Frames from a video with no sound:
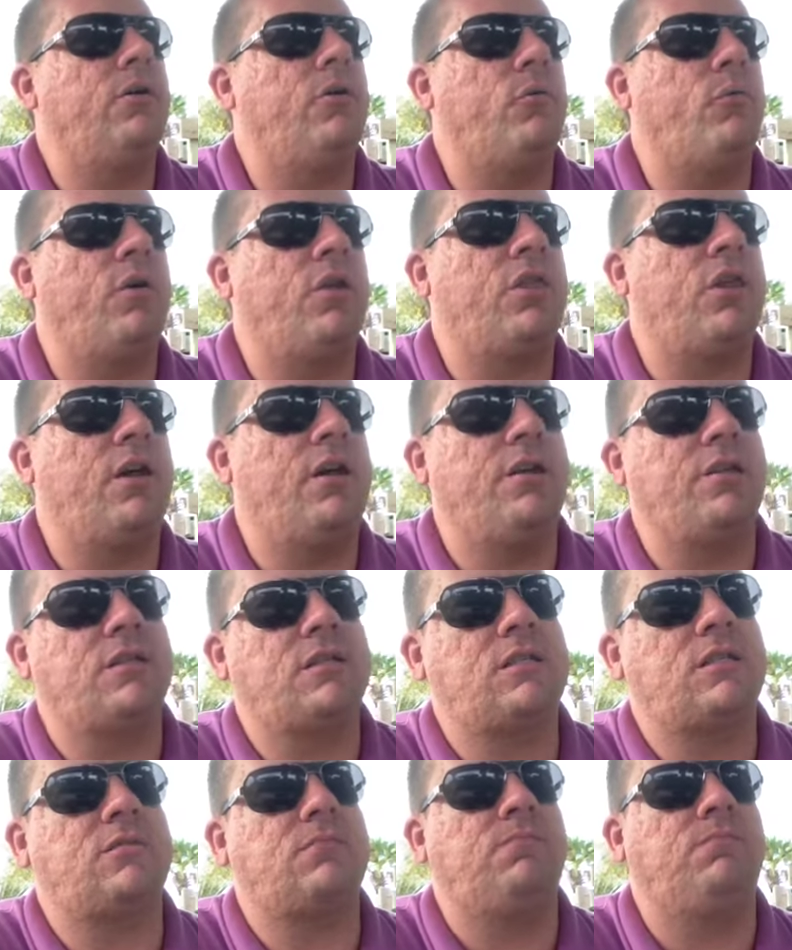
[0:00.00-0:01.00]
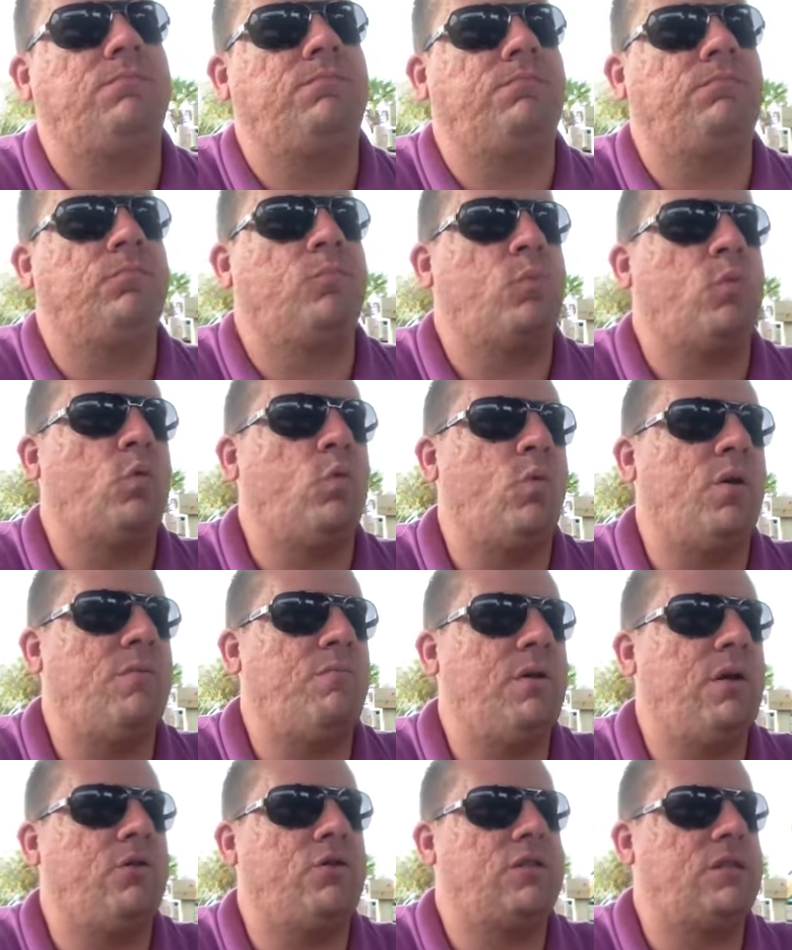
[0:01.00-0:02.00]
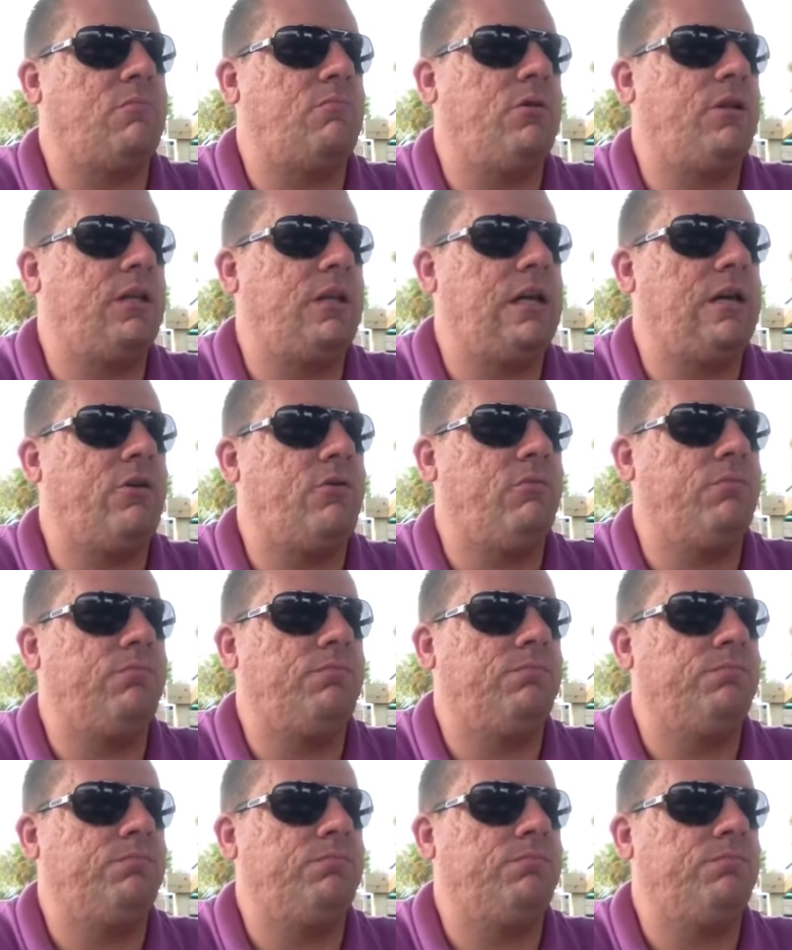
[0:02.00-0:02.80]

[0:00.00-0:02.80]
with us, we mail something out.